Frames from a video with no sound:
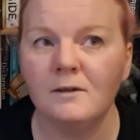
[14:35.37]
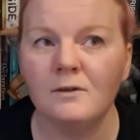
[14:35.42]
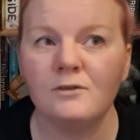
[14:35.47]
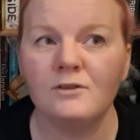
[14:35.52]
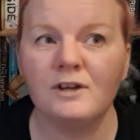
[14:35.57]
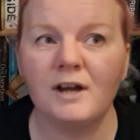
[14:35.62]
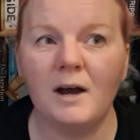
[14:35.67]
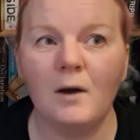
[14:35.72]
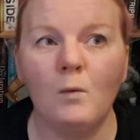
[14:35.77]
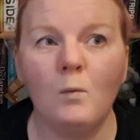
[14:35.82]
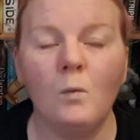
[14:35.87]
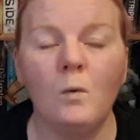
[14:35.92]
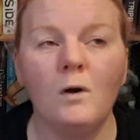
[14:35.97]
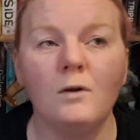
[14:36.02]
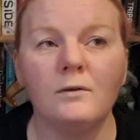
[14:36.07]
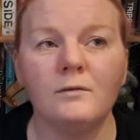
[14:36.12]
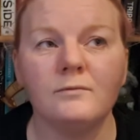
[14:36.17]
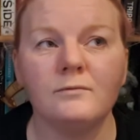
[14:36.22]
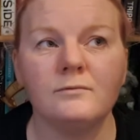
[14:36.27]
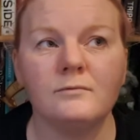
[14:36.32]
that I
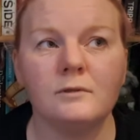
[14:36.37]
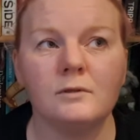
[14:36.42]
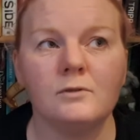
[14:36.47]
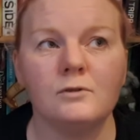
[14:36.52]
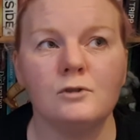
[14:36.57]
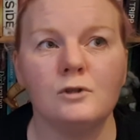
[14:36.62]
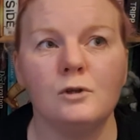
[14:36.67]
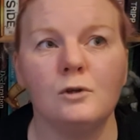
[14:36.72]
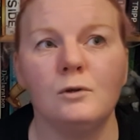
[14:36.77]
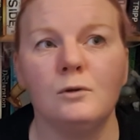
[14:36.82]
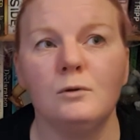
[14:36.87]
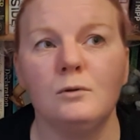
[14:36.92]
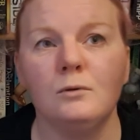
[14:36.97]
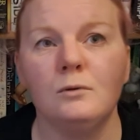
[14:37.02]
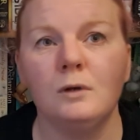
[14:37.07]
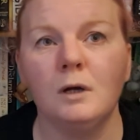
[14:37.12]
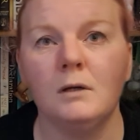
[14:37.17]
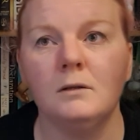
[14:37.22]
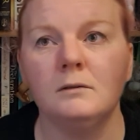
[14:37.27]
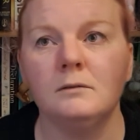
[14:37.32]
want to